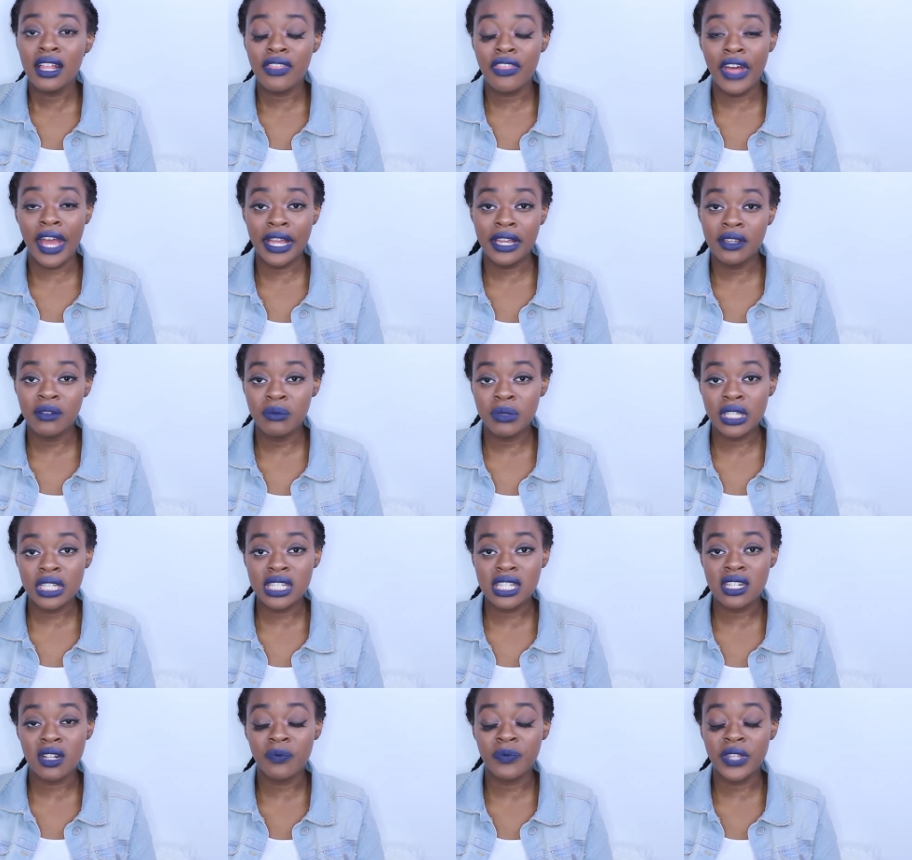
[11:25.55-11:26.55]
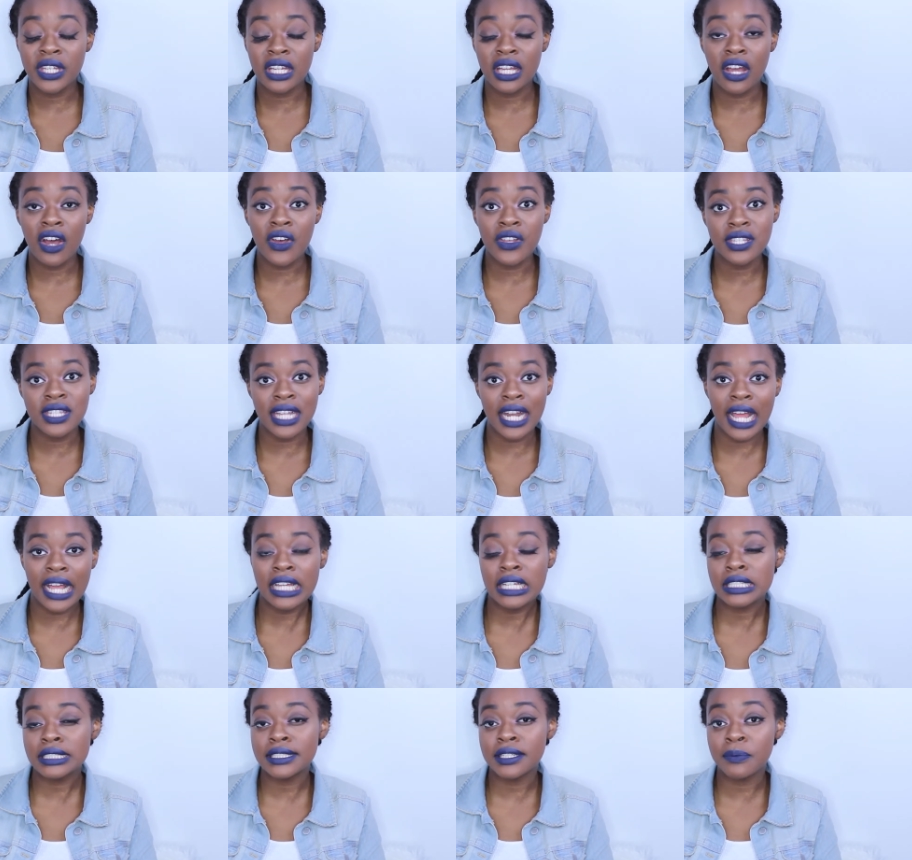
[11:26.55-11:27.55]
that could be something else that I
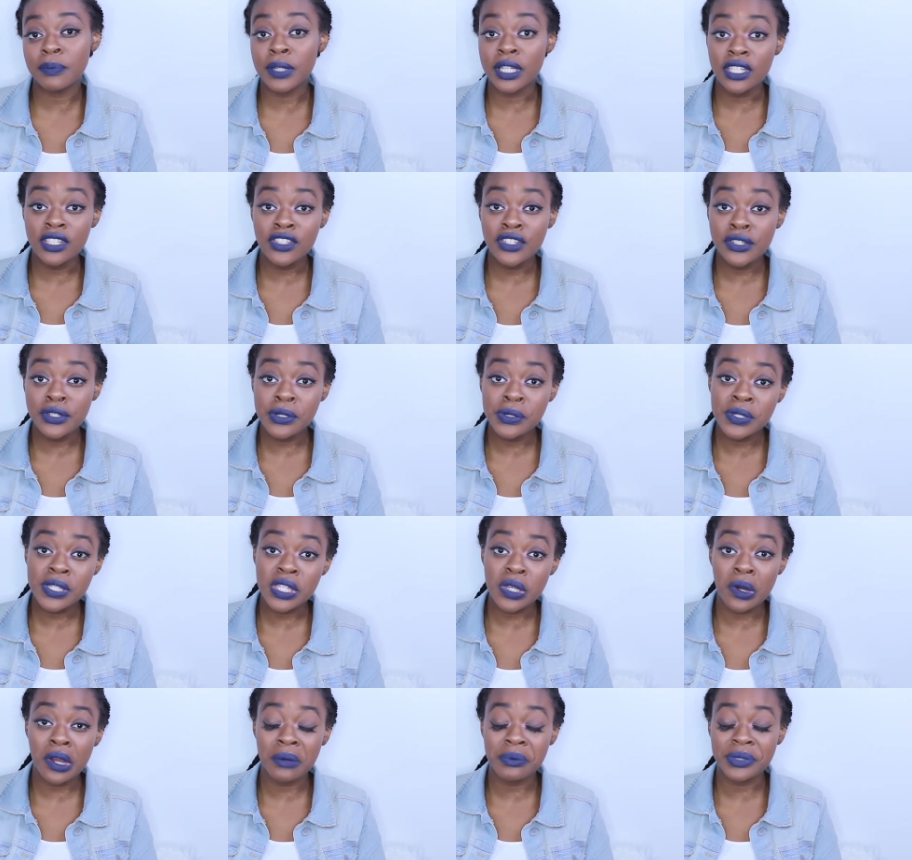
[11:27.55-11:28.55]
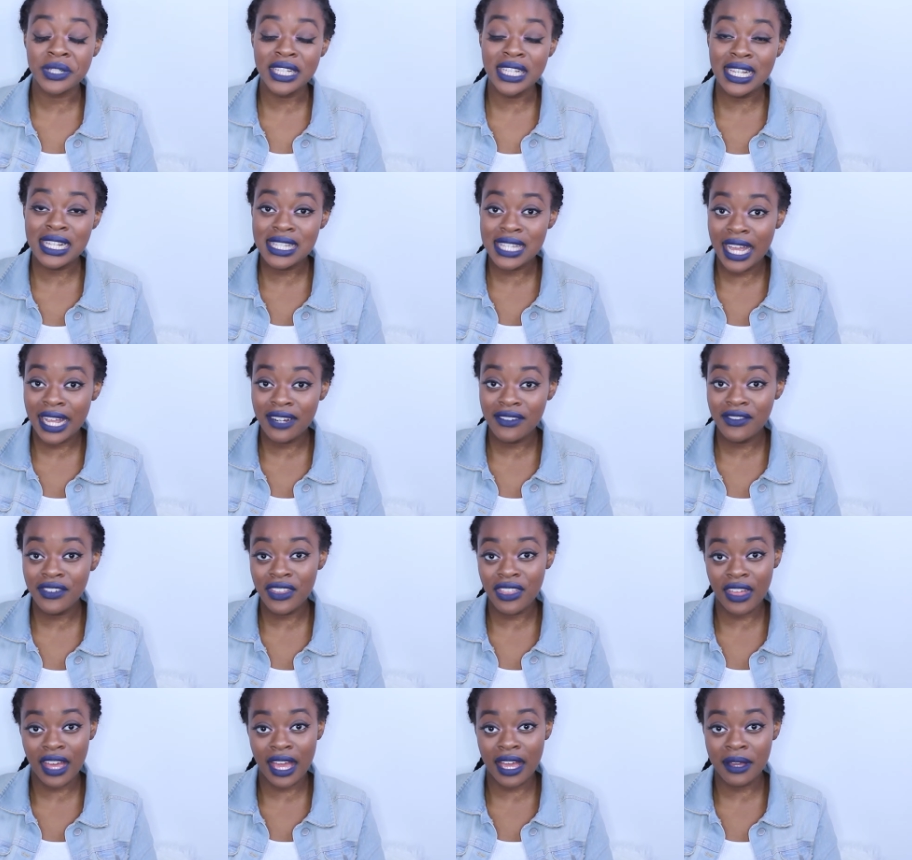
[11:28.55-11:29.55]
could dip into. So I'm really excited for
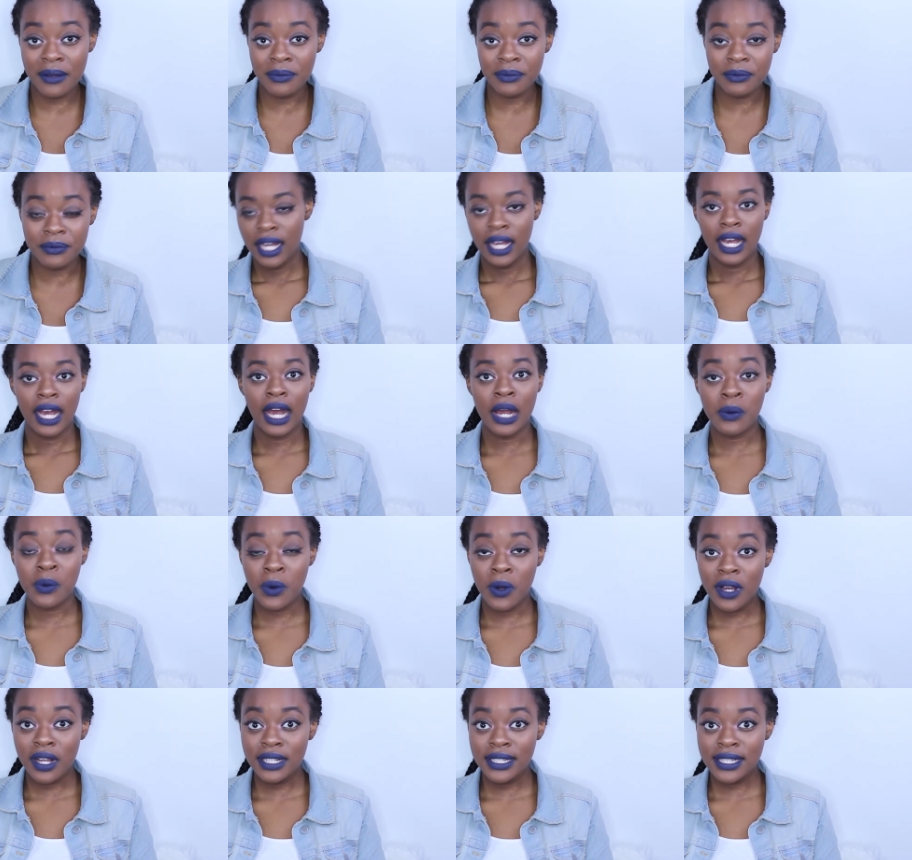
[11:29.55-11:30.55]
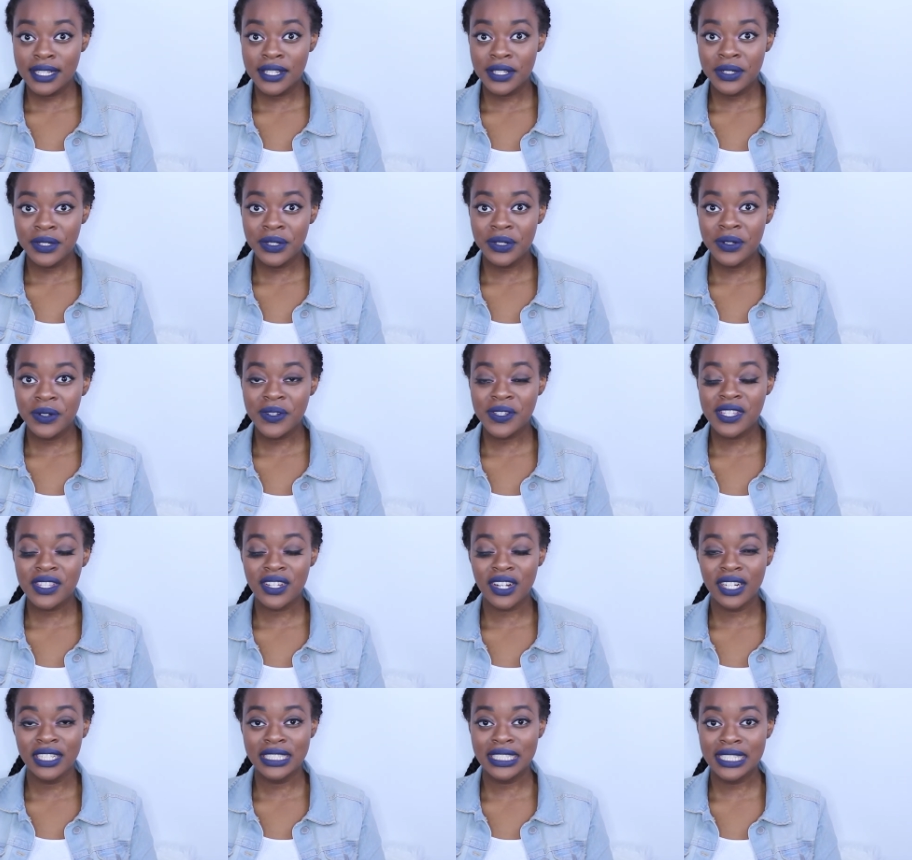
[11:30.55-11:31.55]
that. I want to
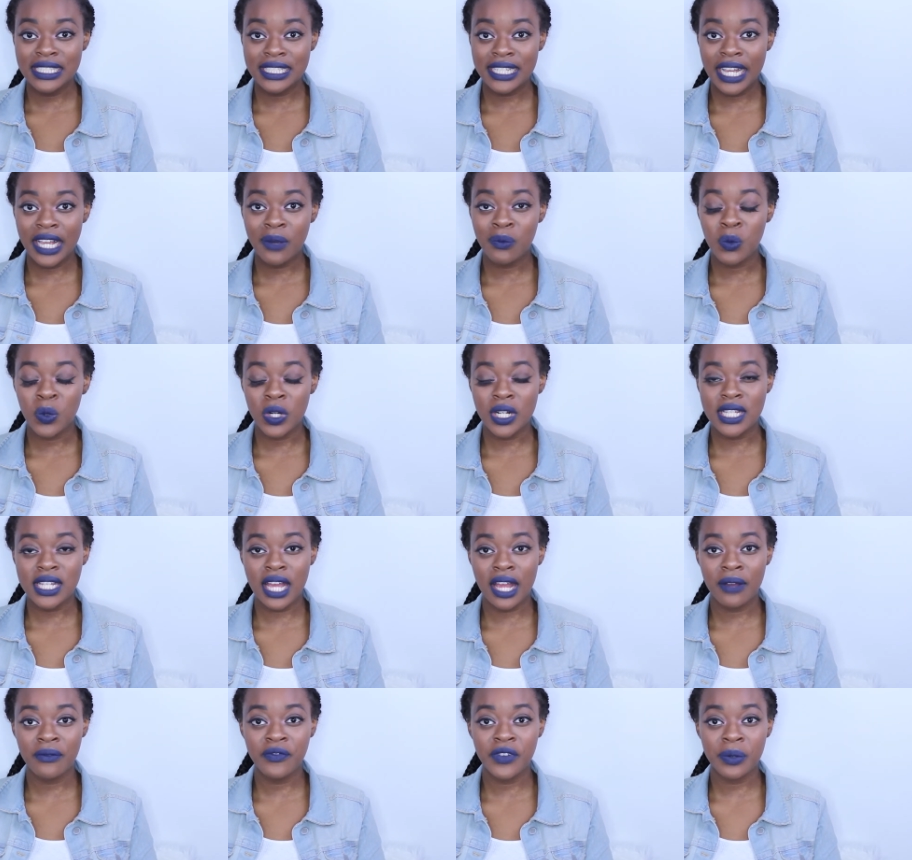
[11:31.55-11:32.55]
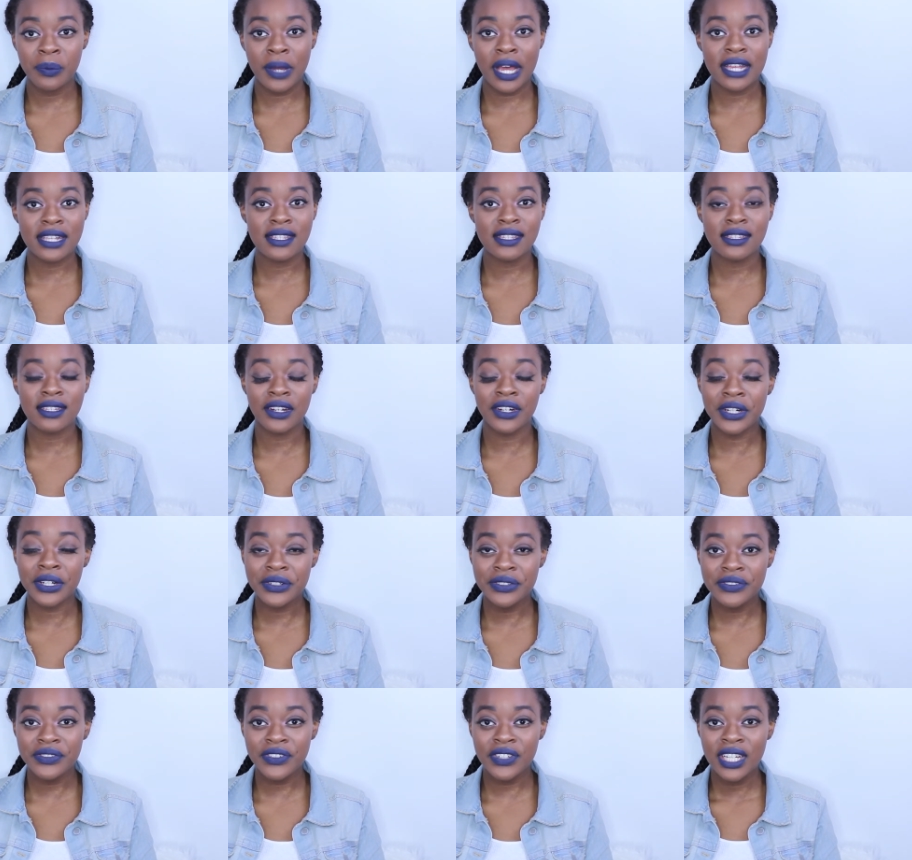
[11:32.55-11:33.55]
start to take more time for
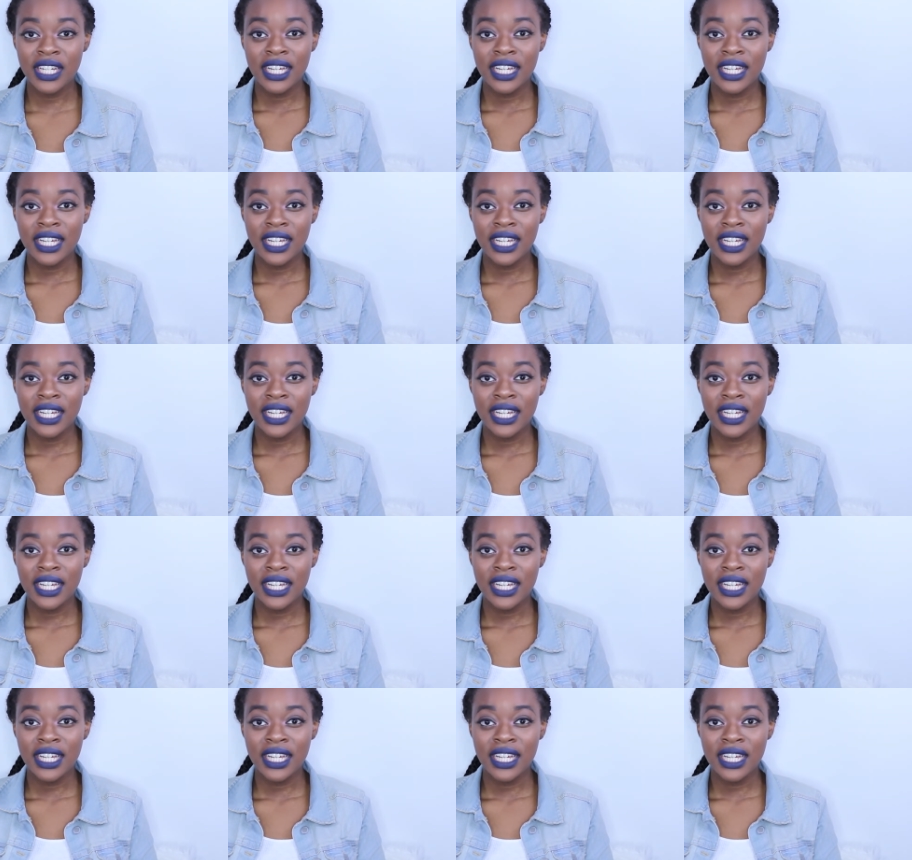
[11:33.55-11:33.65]
myself.